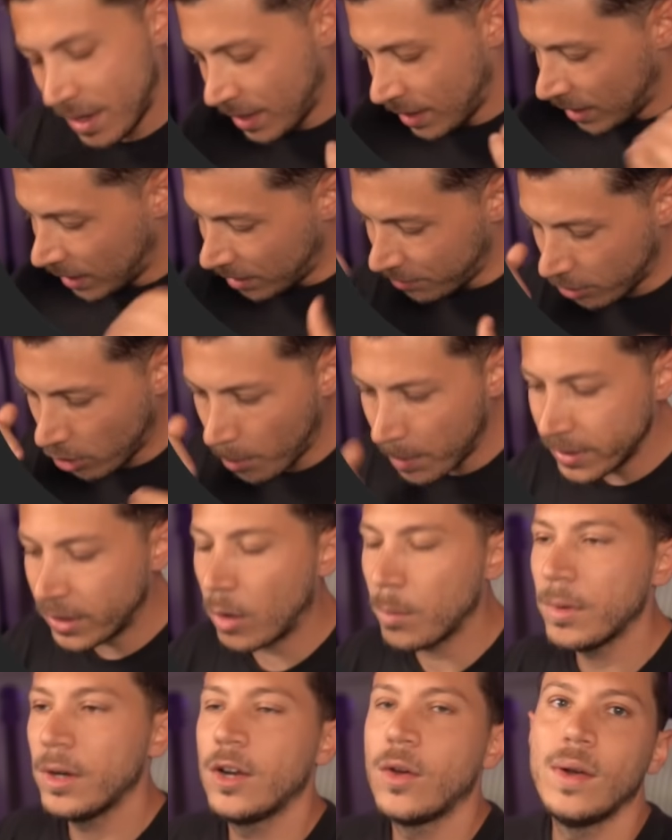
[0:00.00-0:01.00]
Leave a comment down
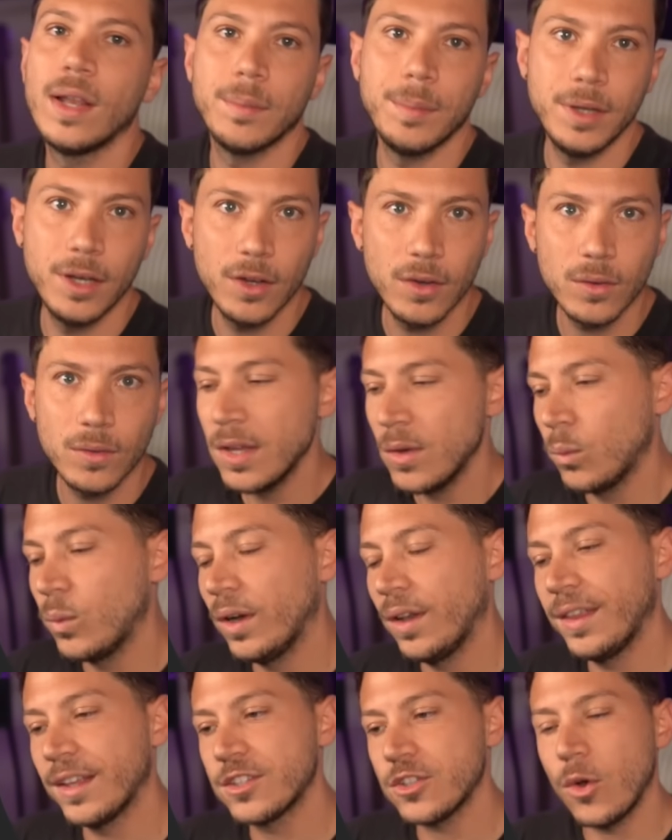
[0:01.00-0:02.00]
below and let me know. Well,
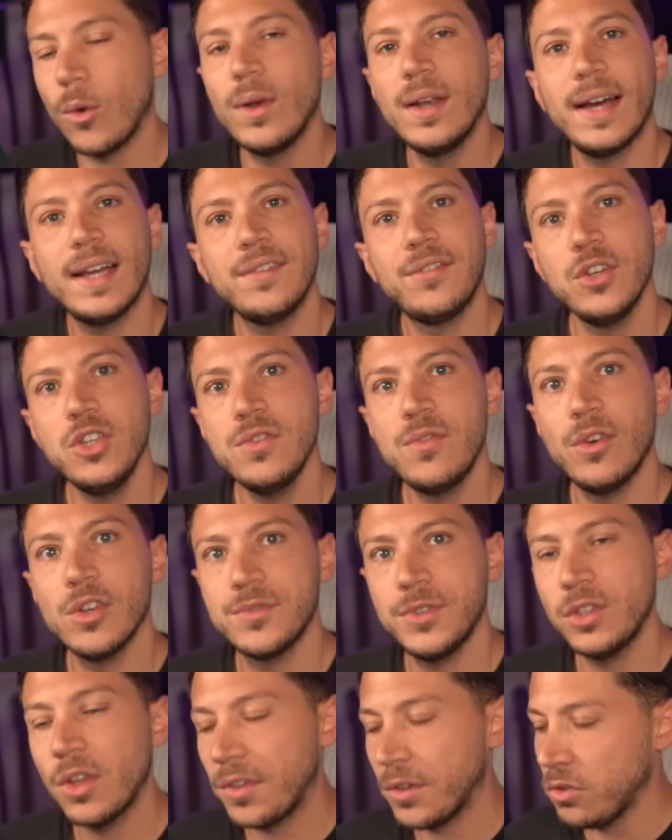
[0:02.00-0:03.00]
that's all I have for you for this
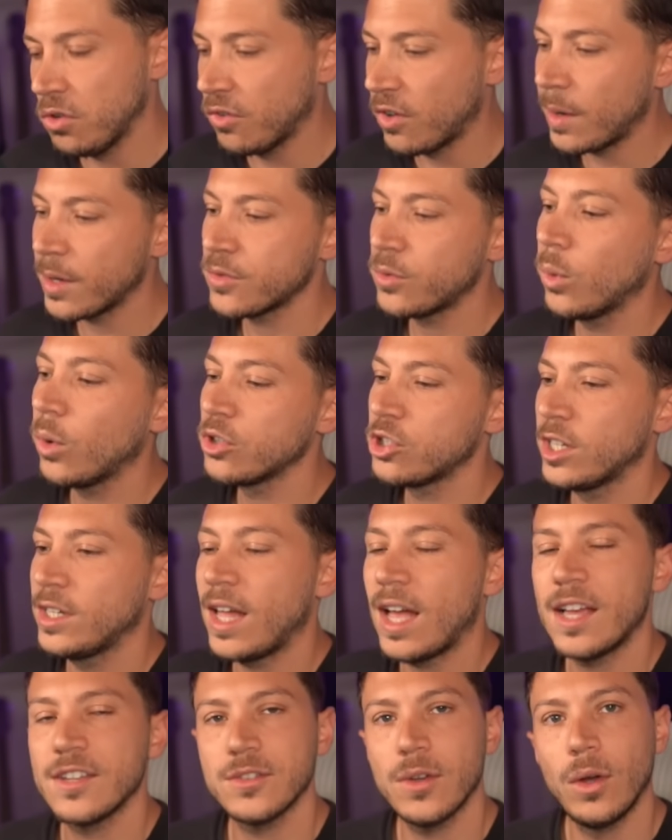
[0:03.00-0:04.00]
video. Thank you very much for watching, and
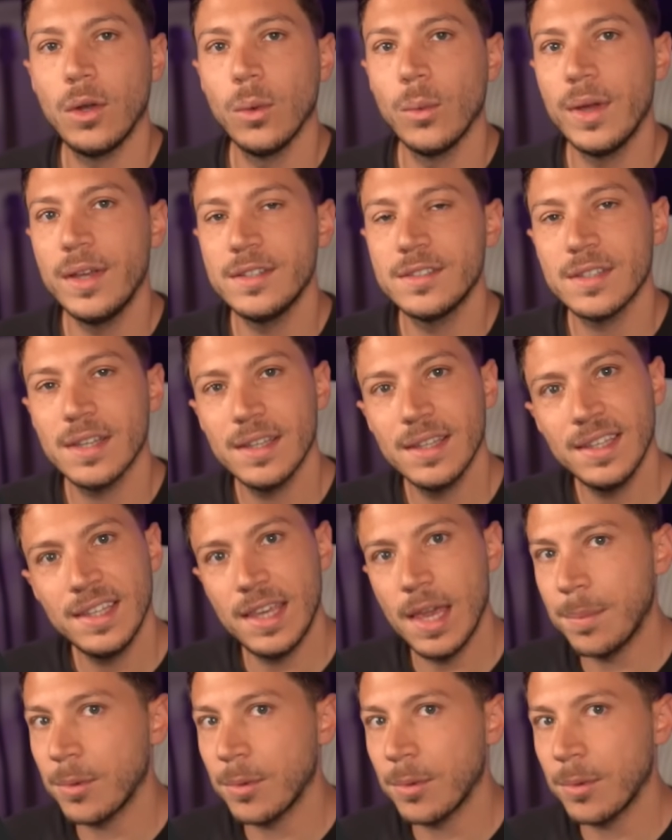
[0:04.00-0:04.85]
as always, keep